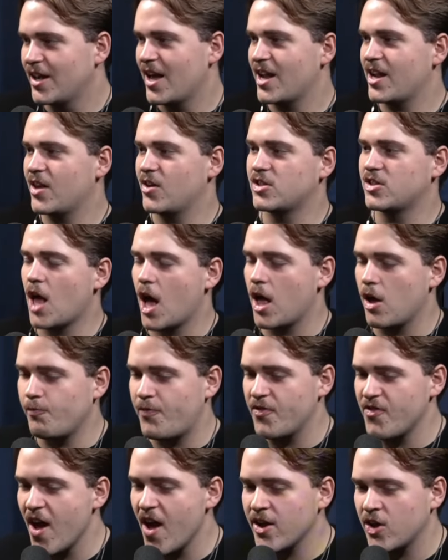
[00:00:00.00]
And he was like, a
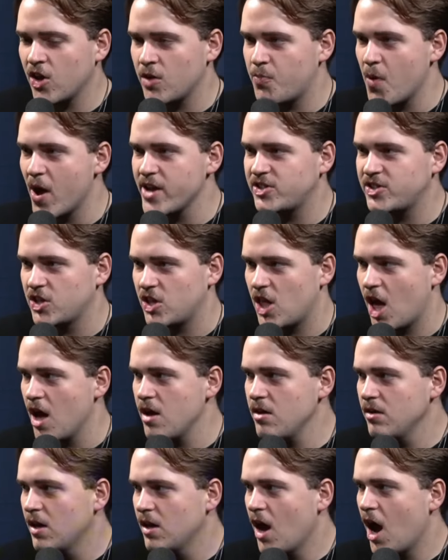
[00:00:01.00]
very good impression
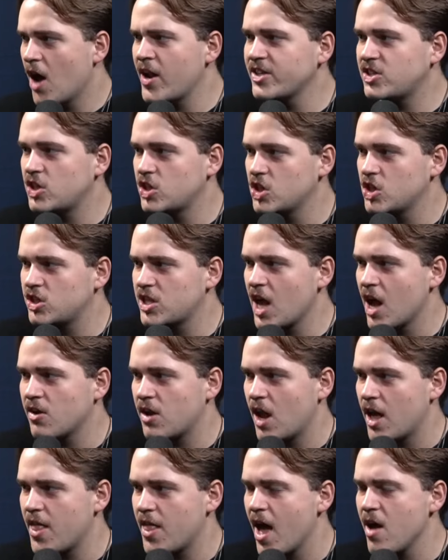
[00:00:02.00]
though. Unless it just sound
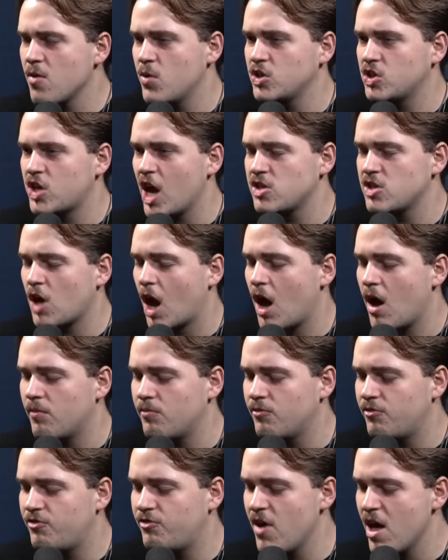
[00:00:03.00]
like that, in which case
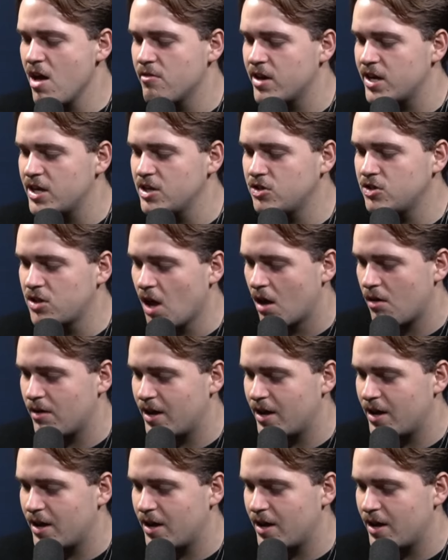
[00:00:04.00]
I'm very sorry.